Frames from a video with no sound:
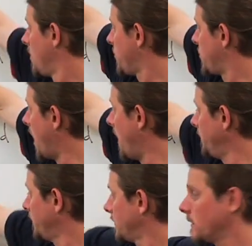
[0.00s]
Thumb
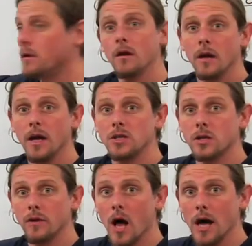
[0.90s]
is the
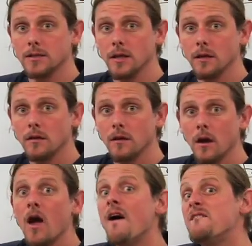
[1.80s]
velocity.
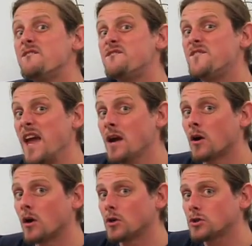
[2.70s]

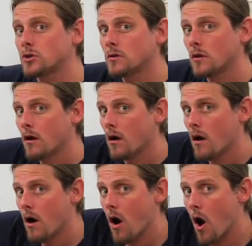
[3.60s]
Fingers
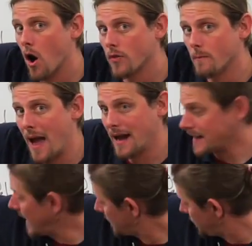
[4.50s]
are the
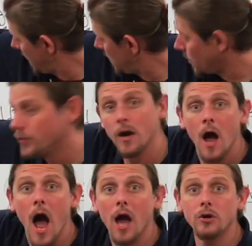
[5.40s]
magnetic field.
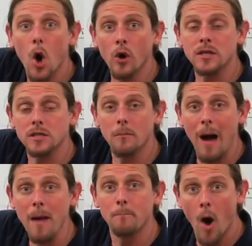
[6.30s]
And notice that
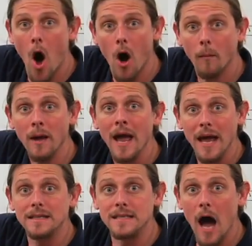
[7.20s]
my palm
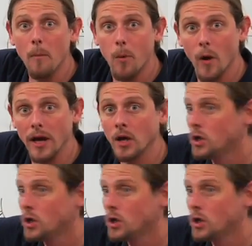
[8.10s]
is now pointing